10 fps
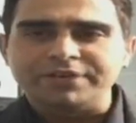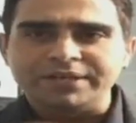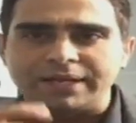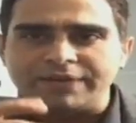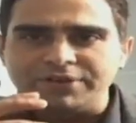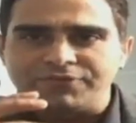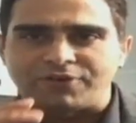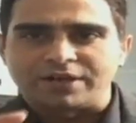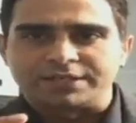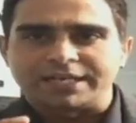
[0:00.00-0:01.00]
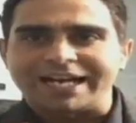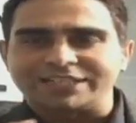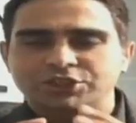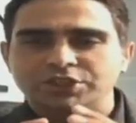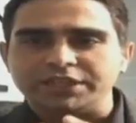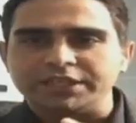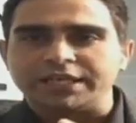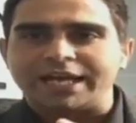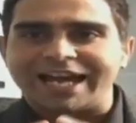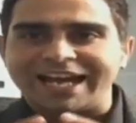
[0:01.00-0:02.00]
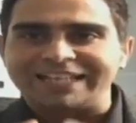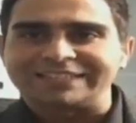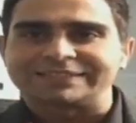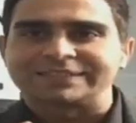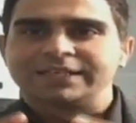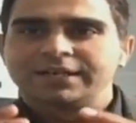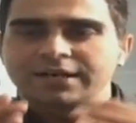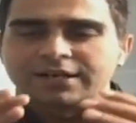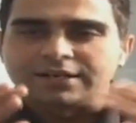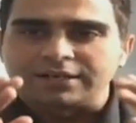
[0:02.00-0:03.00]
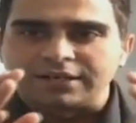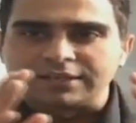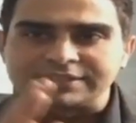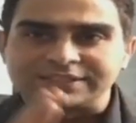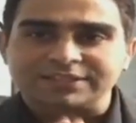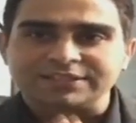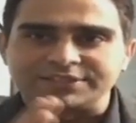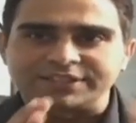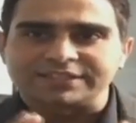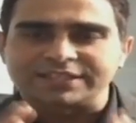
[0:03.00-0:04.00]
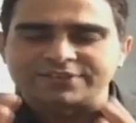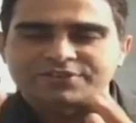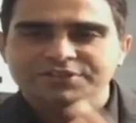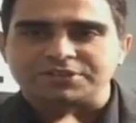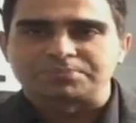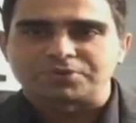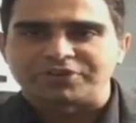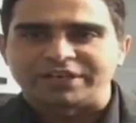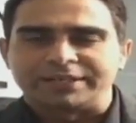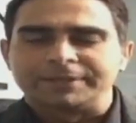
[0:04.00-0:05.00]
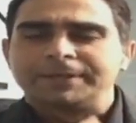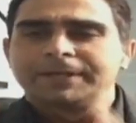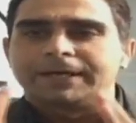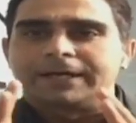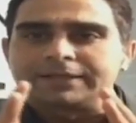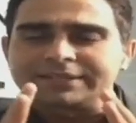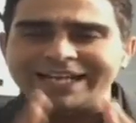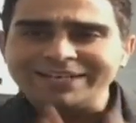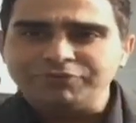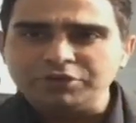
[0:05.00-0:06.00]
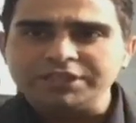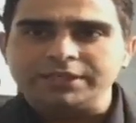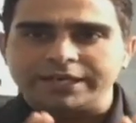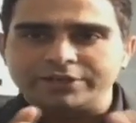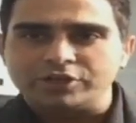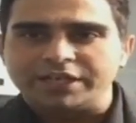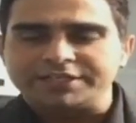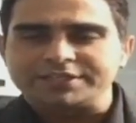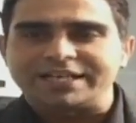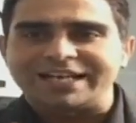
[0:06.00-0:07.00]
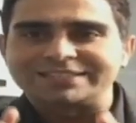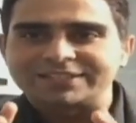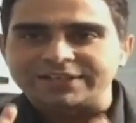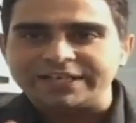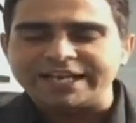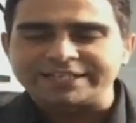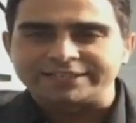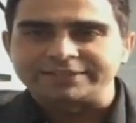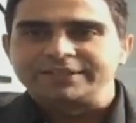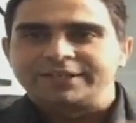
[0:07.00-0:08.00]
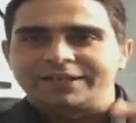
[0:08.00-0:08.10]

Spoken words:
every fund actually has a certain risk and return profile. Thankfully, the regulator has created